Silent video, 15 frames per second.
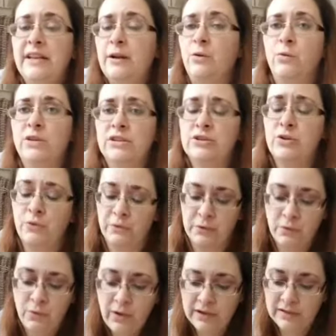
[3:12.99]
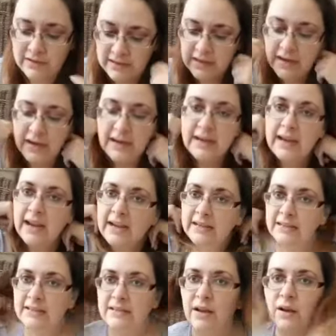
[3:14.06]
there was no rewards.
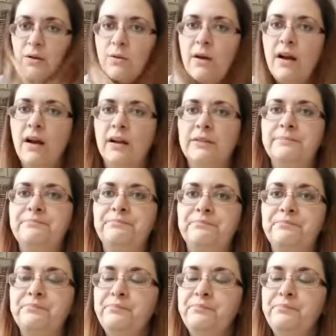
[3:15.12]
And so um,